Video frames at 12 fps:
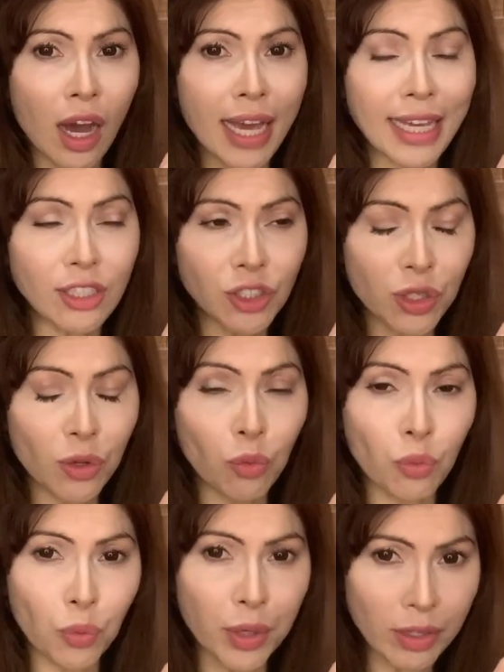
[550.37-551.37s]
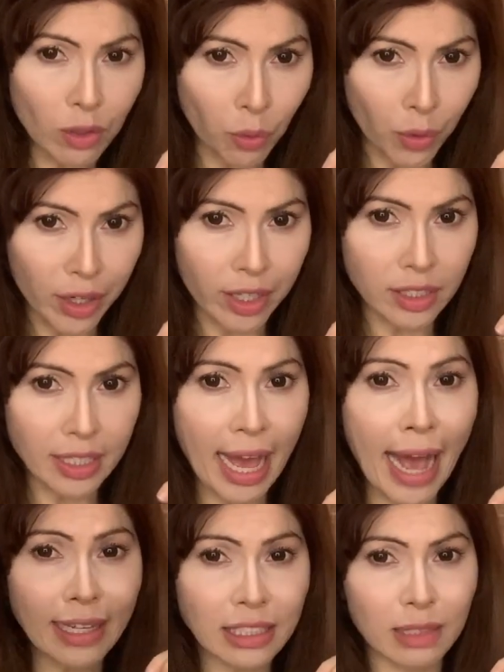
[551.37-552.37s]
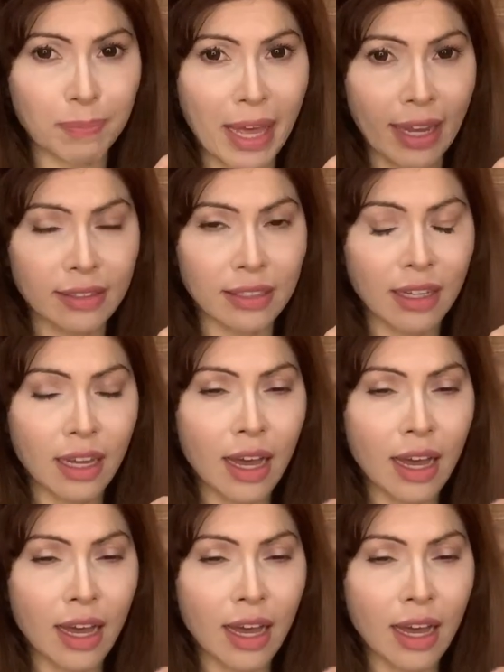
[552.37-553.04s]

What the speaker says: into the real world aspect